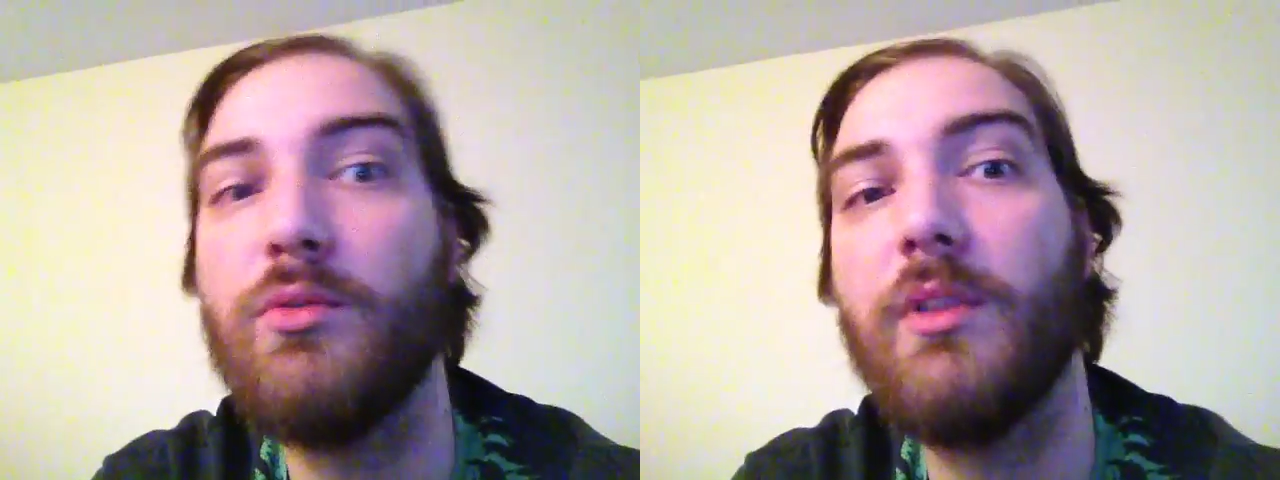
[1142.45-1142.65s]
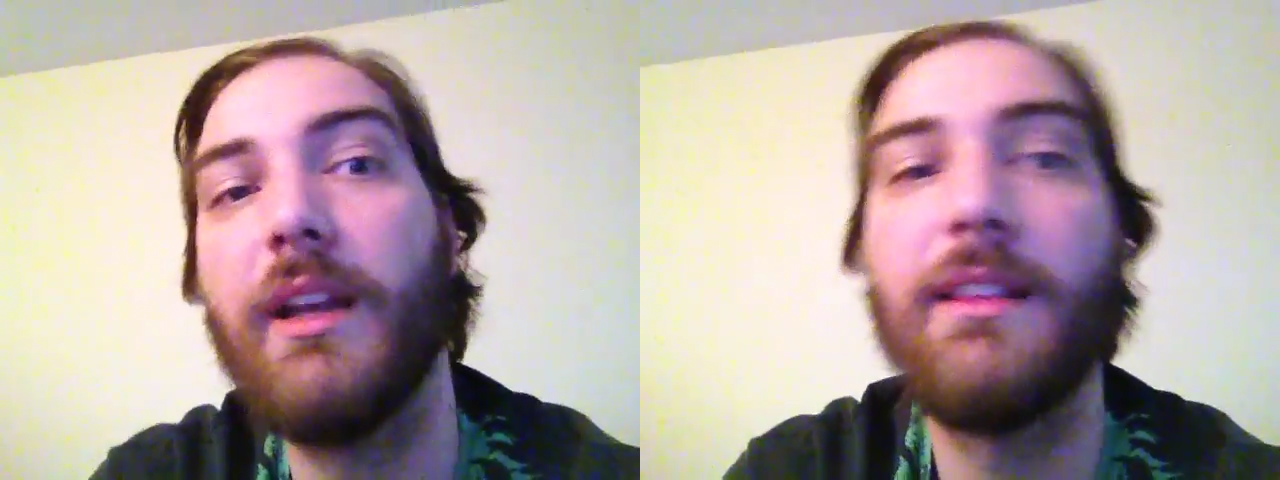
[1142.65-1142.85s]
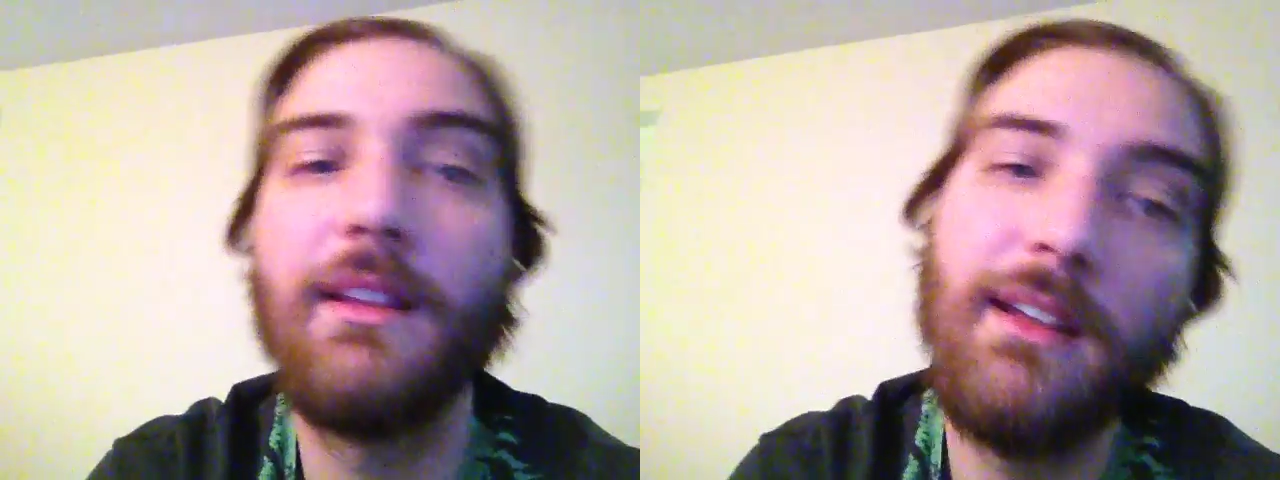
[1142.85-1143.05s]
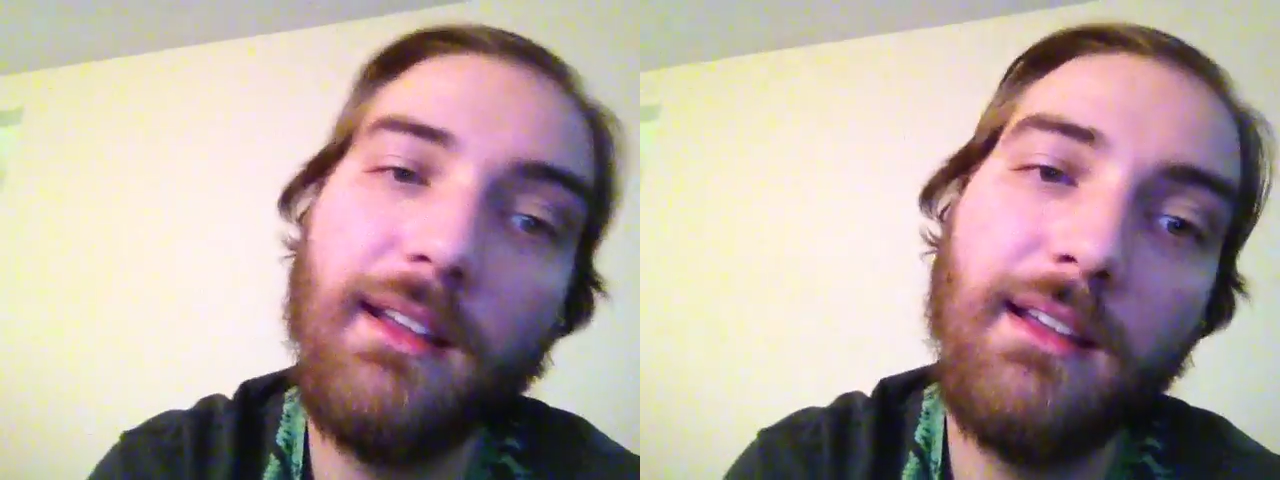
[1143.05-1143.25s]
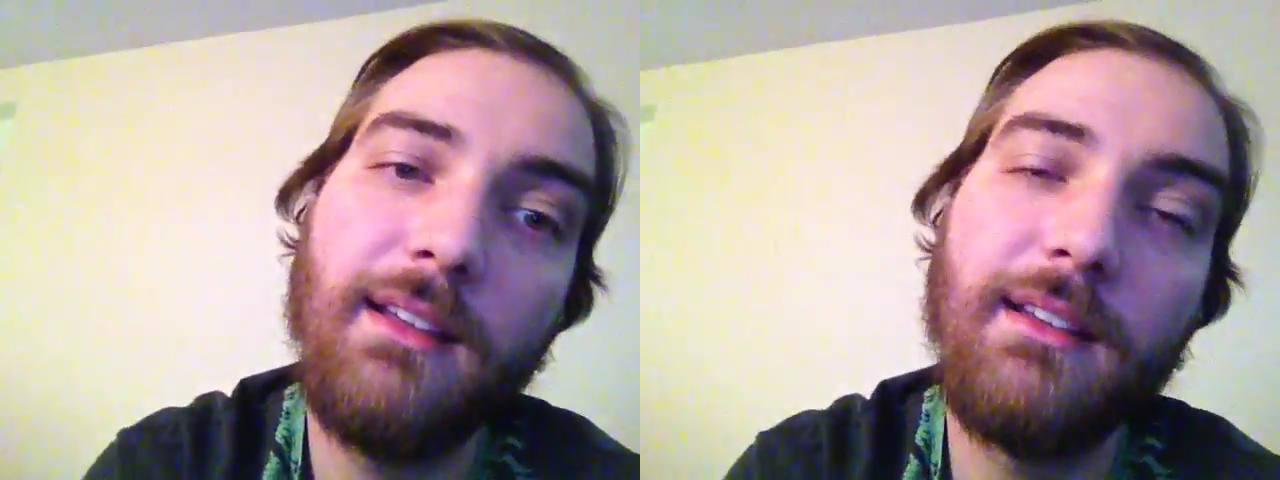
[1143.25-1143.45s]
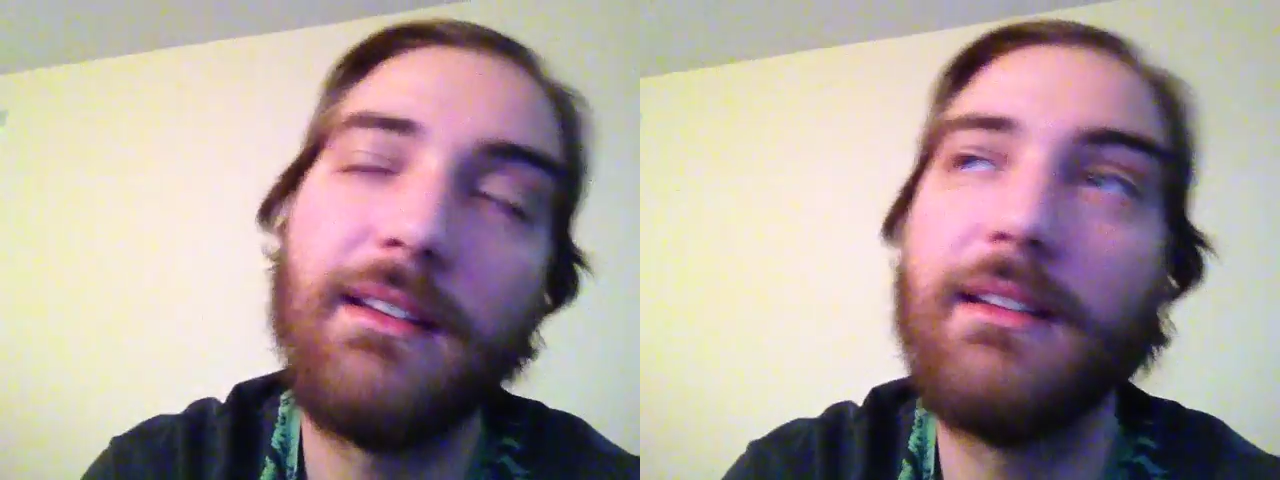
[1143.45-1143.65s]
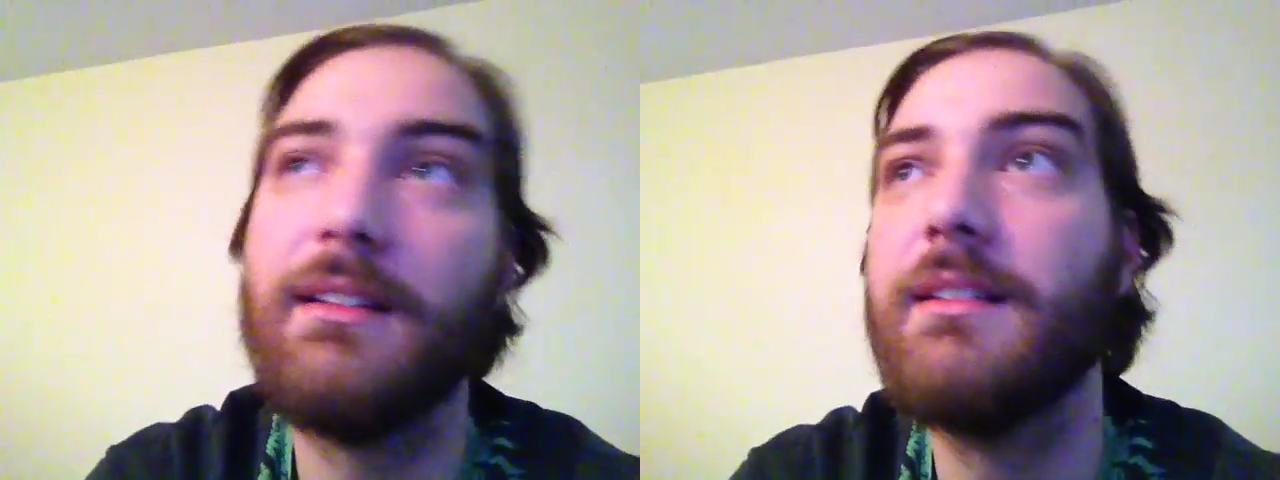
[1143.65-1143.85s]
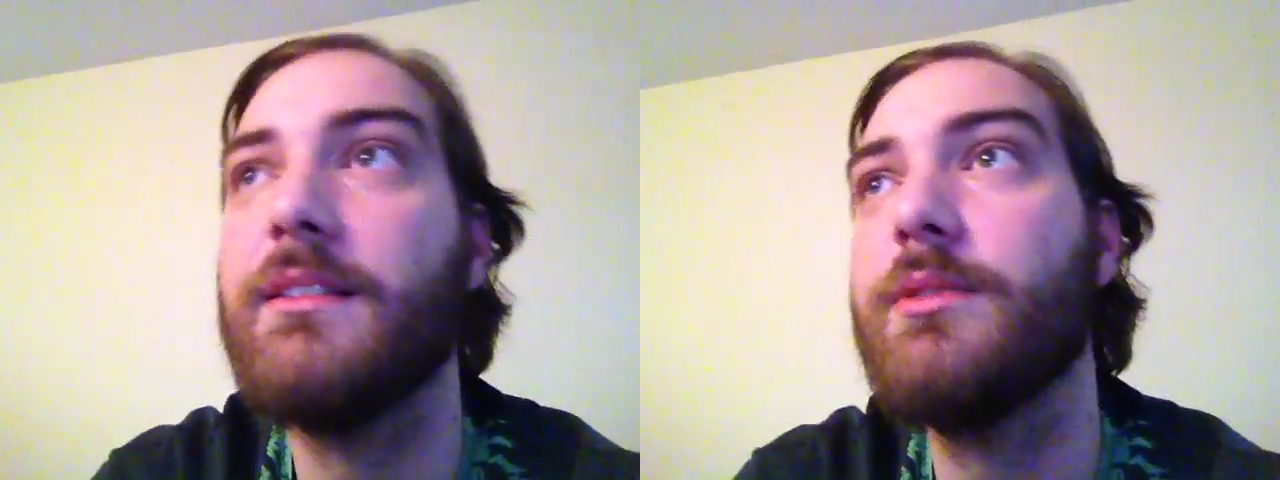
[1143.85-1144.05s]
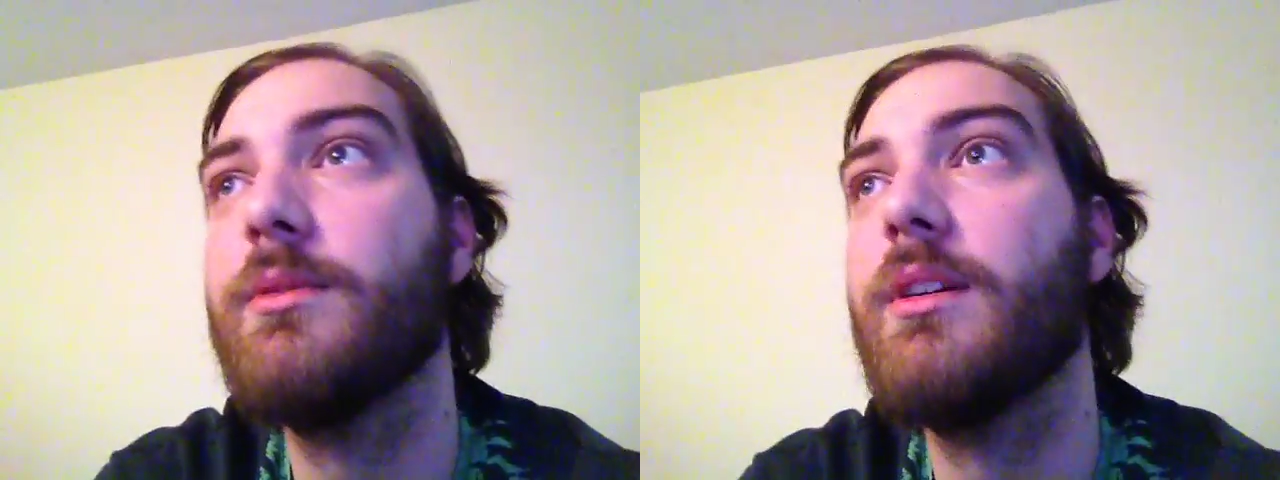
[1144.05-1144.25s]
you like the deck, and do